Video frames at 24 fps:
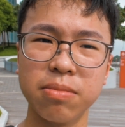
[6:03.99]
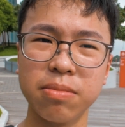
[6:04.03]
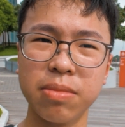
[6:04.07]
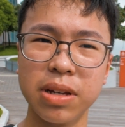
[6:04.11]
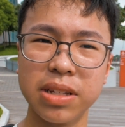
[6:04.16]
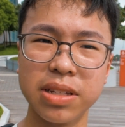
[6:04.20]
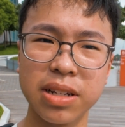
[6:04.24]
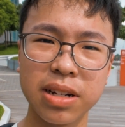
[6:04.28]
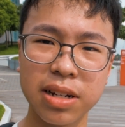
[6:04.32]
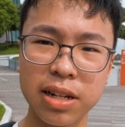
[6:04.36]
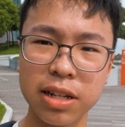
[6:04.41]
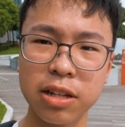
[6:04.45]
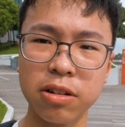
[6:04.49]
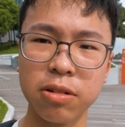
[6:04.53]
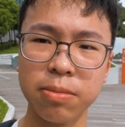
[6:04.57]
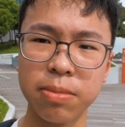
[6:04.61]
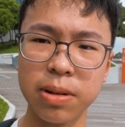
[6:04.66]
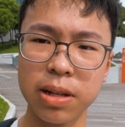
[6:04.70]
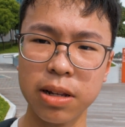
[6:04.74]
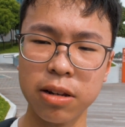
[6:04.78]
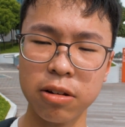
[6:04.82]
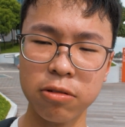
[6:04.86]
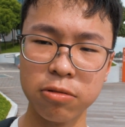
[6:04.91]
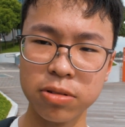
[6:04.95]
Basically, you'll
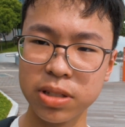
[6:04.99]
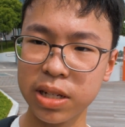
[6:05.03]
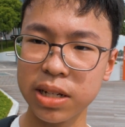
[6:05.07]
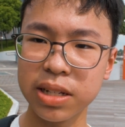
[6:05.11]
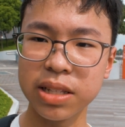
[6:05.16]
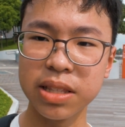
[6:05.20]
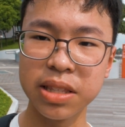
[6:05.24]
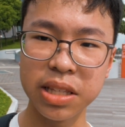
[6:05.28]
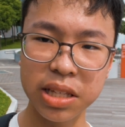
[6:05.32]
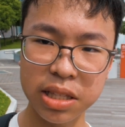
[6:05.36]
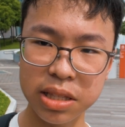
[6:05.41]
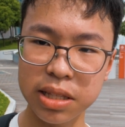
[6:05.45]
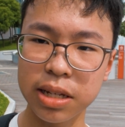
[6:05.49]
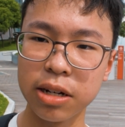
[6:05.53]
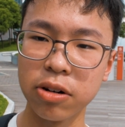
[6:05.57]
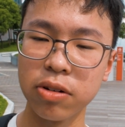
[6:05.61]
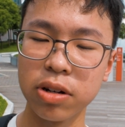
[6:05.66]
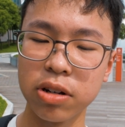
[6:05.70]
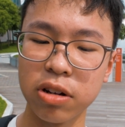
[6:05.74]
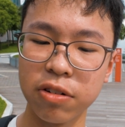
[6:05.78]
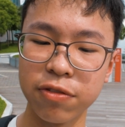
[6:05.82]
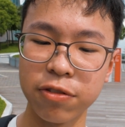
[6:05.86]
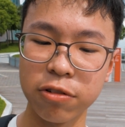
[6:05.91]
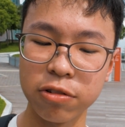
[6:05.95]
be losing
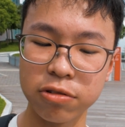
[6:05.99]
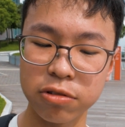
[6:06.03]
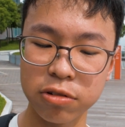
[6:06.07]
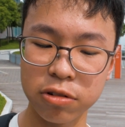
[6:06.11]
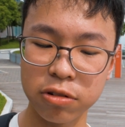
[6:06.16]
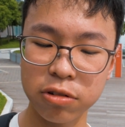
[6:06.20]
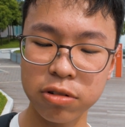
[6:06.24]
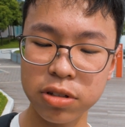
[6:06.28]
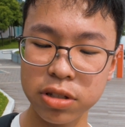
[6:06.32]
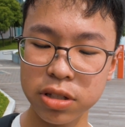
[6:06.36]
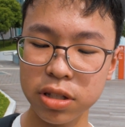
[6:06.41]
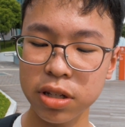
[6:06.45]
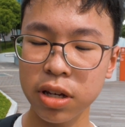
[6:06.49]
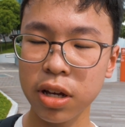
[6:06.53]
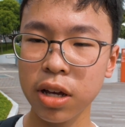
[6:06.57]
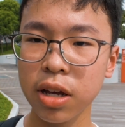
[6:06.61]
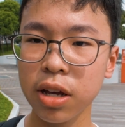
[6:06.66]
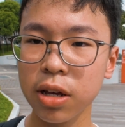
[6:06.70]
detail in your photos.